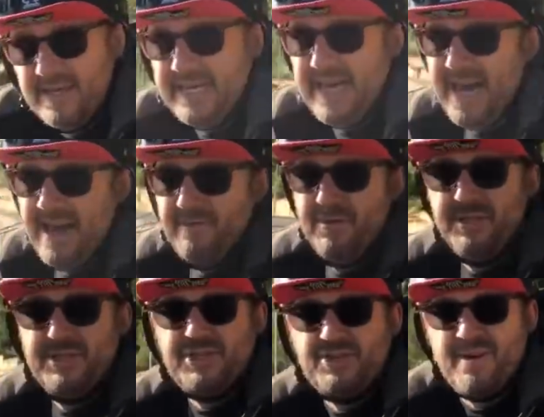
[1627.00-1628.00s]
carve on
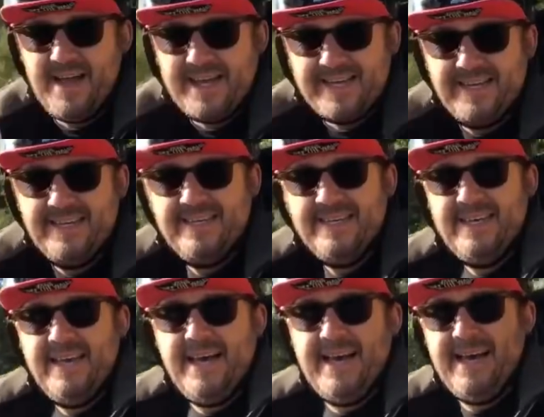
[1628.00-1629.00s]
this truck.
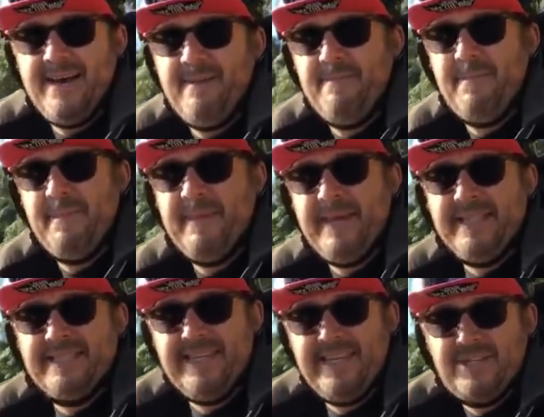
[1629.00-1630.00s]

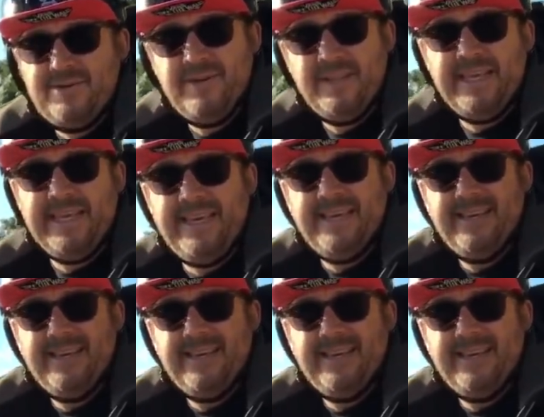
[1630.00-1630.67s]
It's literally